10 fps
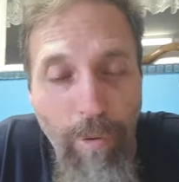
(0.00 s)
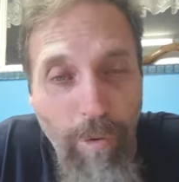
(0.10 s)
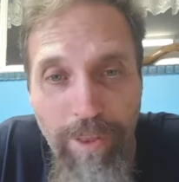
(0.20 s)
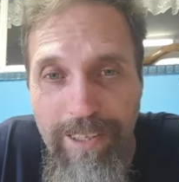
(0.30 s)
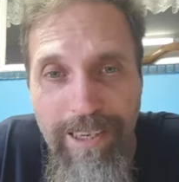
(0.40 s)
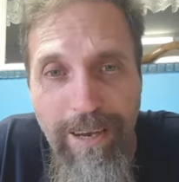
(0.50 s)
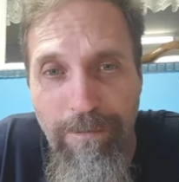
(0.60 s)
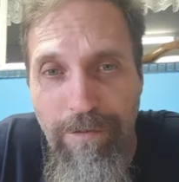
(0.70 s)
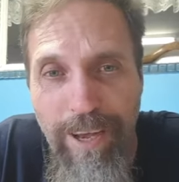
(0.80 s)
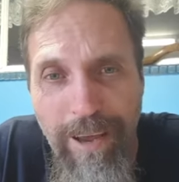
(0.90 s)
all the
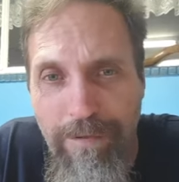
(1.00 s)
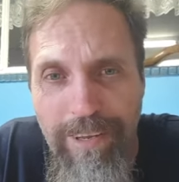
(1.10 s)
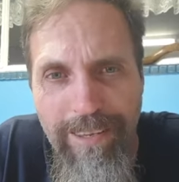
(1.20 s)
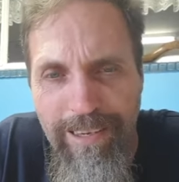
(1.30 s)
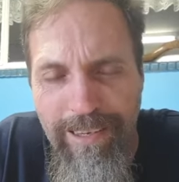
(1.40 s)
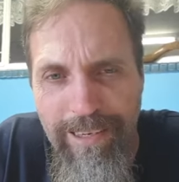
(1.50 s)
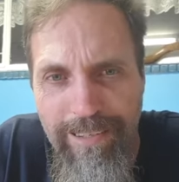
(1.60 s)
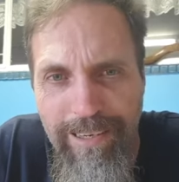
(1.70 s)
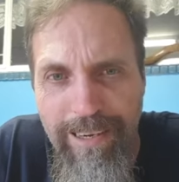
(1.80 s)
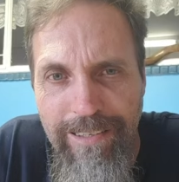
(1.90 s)
time for everything
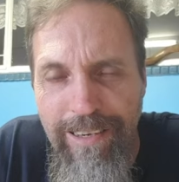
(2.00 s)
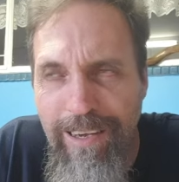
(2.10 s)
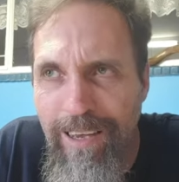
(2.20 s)
these days.